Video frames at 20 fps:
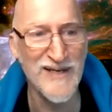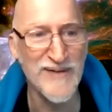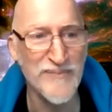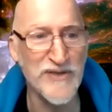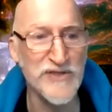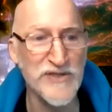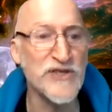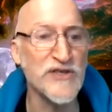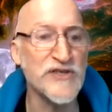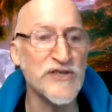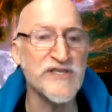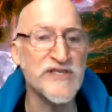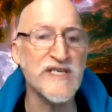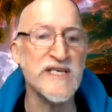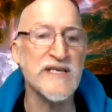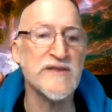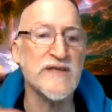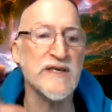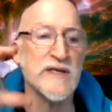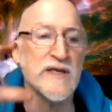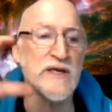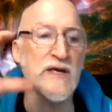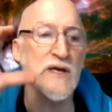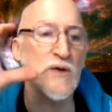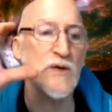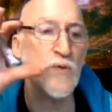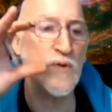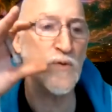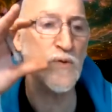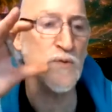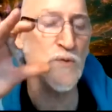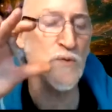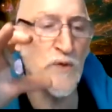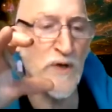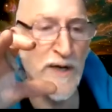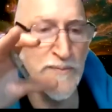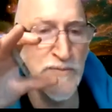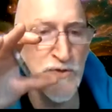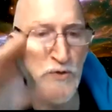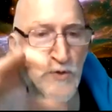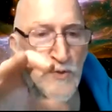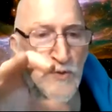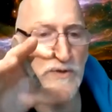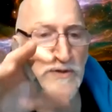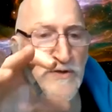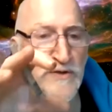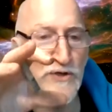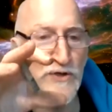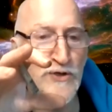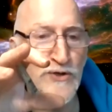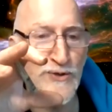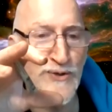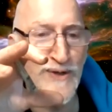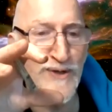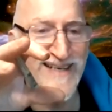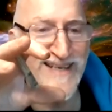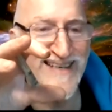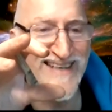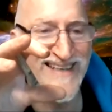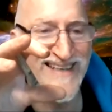but you'll okay, see so that what I'm doing with you.